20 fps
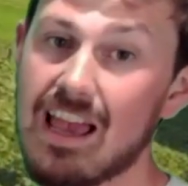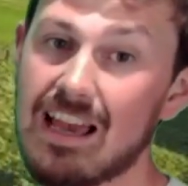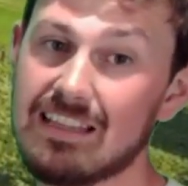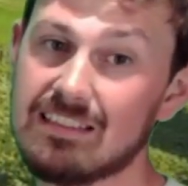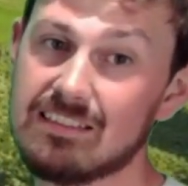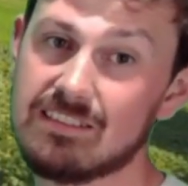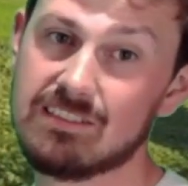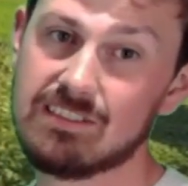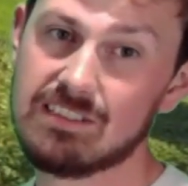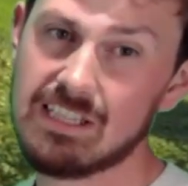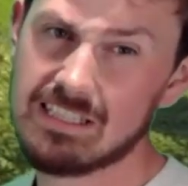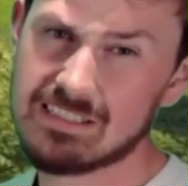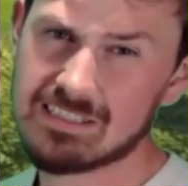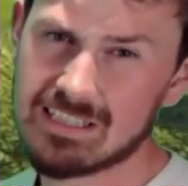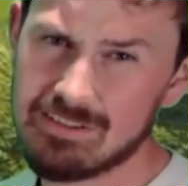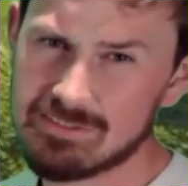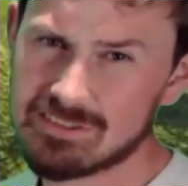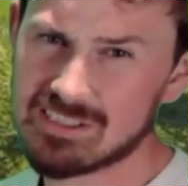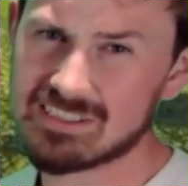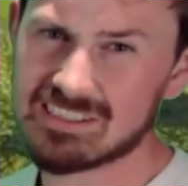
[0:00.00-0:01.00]
And this
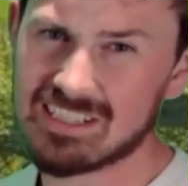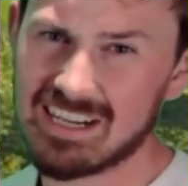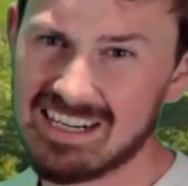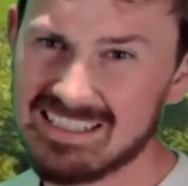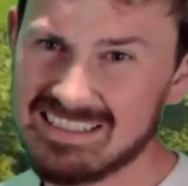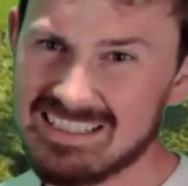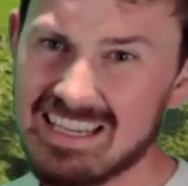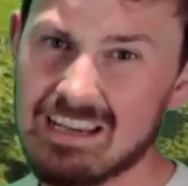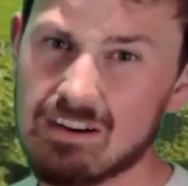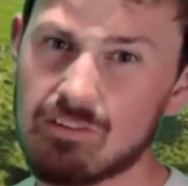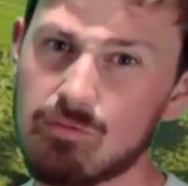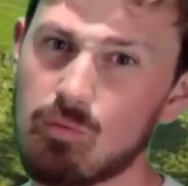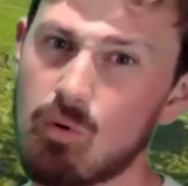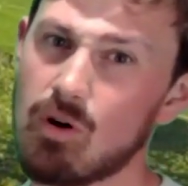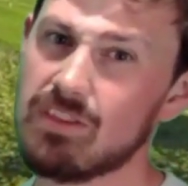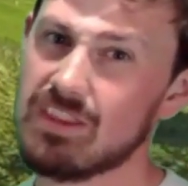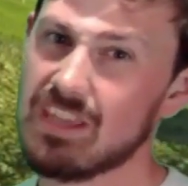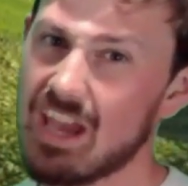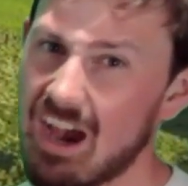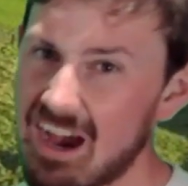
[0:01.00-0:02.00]
gives us an idea of
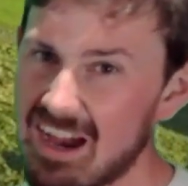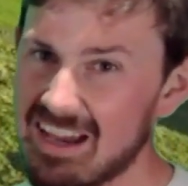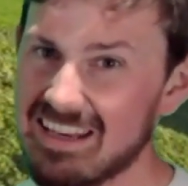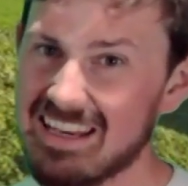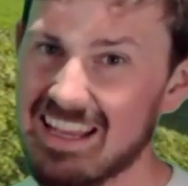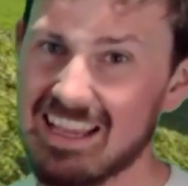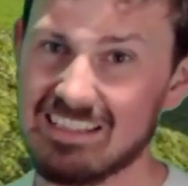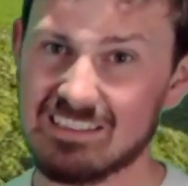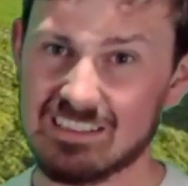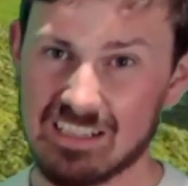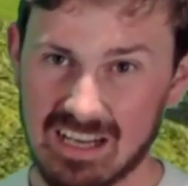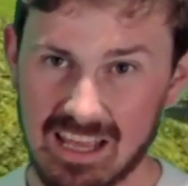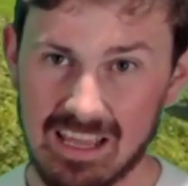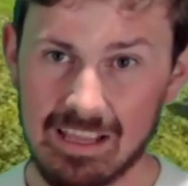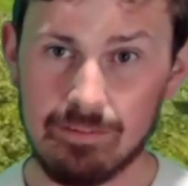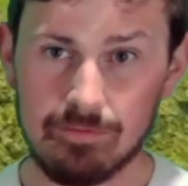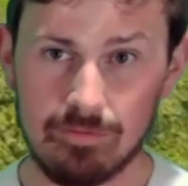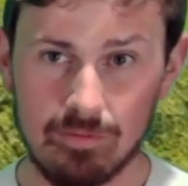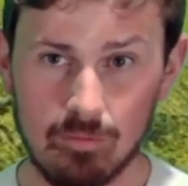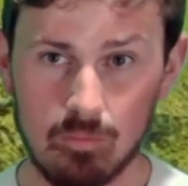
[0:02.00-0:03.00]
what the Iron Age
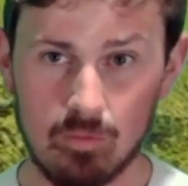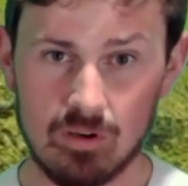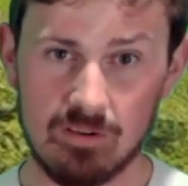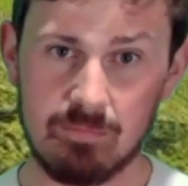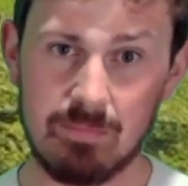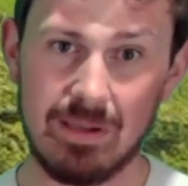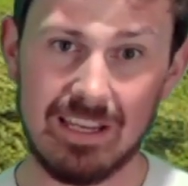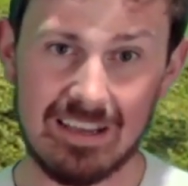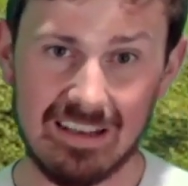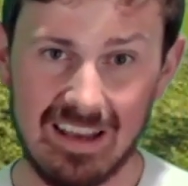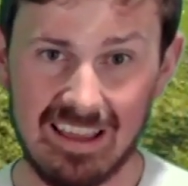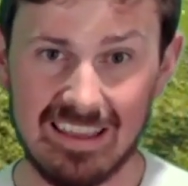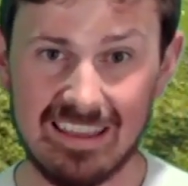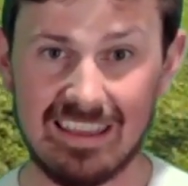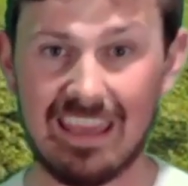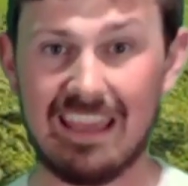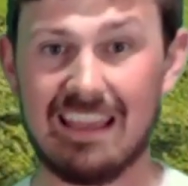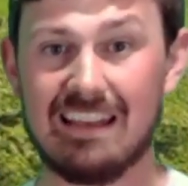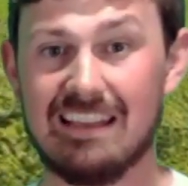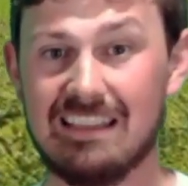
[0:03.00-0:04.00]
life would have been
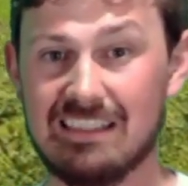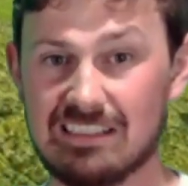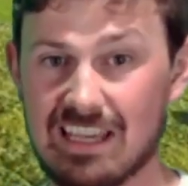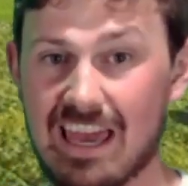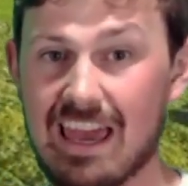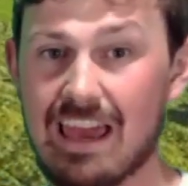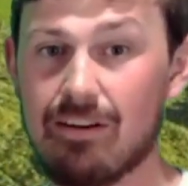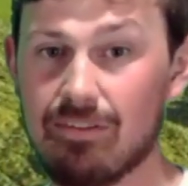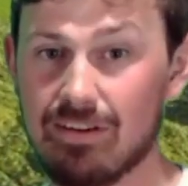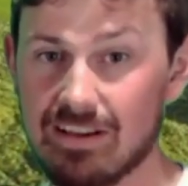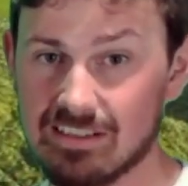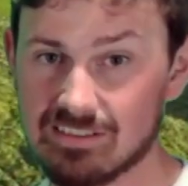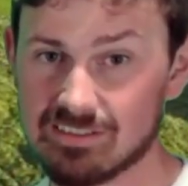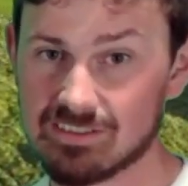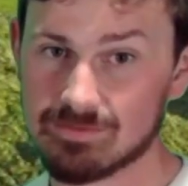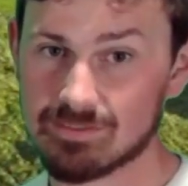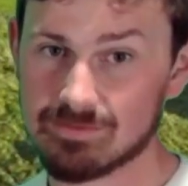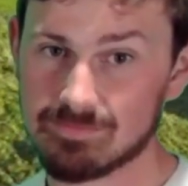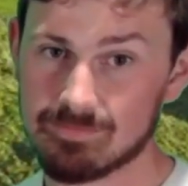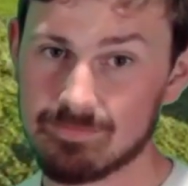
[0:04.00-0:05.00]
like in these
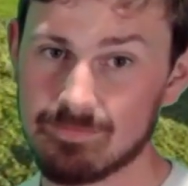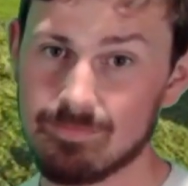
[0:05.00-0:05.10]
areas.